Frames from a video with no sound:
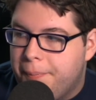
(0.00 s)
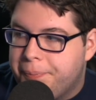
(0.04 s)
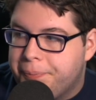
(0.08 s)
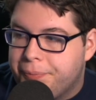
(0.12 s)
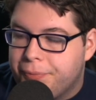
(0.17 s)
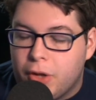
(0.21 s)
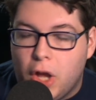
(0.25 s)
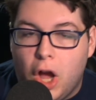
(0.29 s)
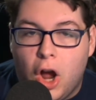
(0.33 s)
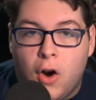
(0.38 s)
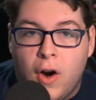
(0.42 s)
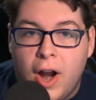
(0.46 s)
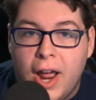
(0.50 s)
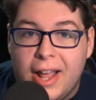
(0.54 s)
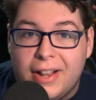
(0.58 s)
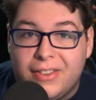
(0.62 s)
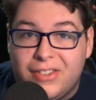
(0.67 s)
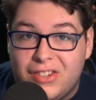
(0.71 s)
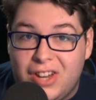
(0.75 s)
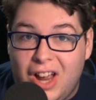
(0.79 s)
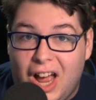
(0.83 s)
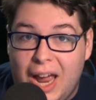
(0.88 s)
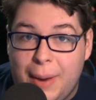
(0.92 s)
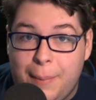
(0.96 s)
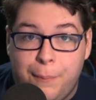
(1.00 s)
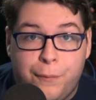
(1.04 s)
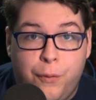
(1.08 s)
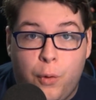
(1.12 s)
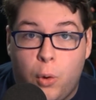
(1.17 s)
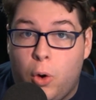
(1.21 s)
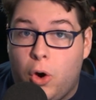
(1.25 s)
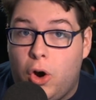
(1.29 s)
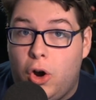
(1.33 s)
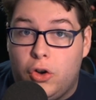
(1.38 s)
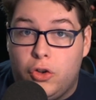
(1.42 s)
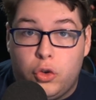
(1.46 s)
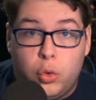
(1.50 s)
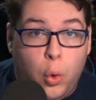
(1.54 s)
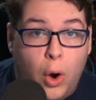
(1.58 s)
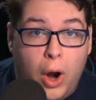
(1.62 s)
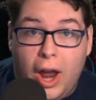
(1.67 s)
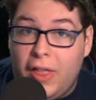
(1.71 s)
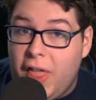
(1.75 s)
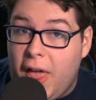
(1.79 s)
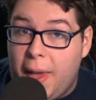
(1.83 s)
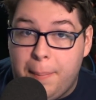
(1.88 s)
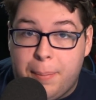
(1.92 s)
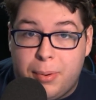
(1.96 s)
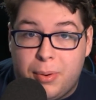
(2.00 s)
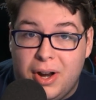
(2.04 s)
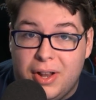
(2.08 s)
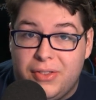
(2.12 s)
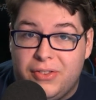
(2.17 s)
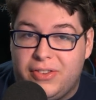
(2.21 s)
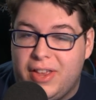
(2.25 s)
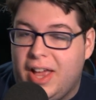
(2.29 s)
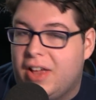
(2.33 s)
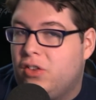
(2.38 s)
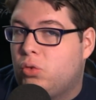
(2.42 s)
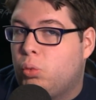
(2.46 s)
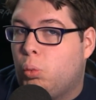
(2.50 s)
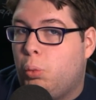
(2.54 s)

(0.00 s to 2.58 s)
all right, it's time for Twilight Princess.